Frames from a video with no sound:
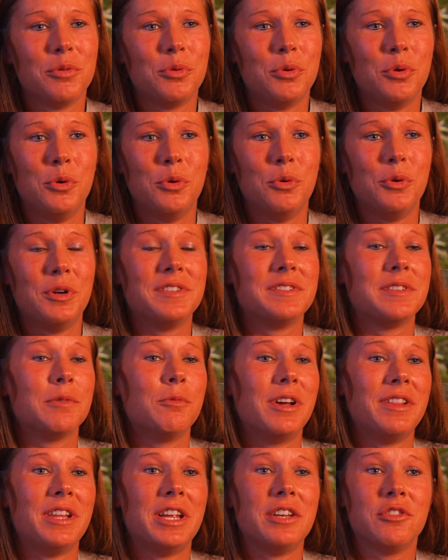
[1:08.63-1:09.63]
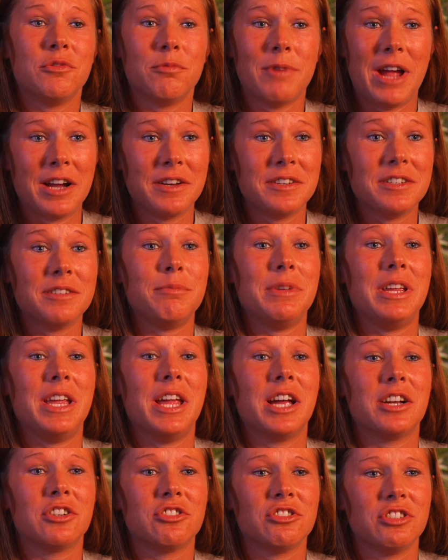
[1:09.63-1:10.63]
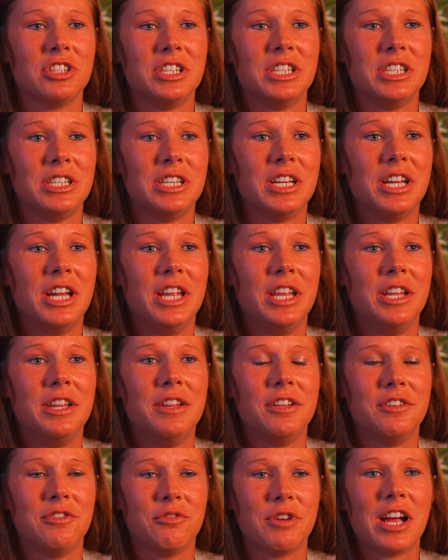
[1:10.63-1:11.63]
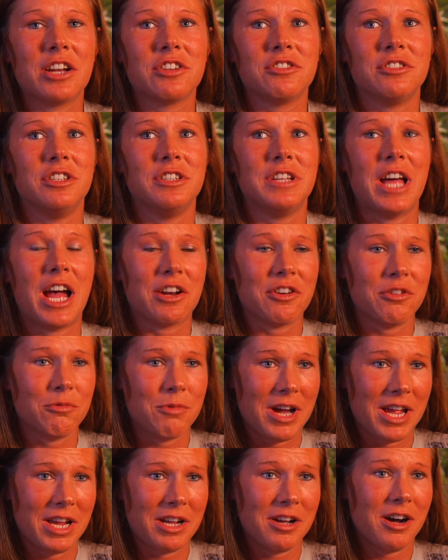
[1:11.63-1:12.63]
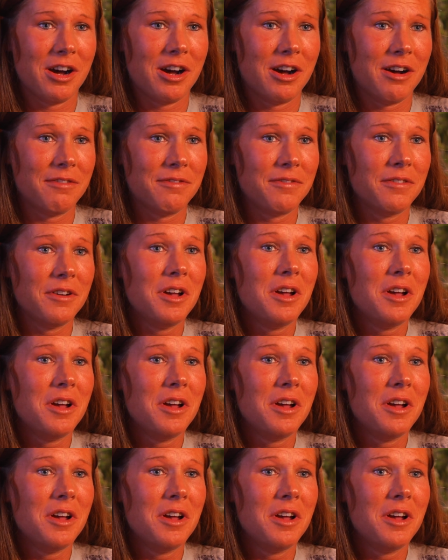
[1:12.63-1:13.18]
who is the one that directed me, actually, in the direction of Dr. Wyckoff.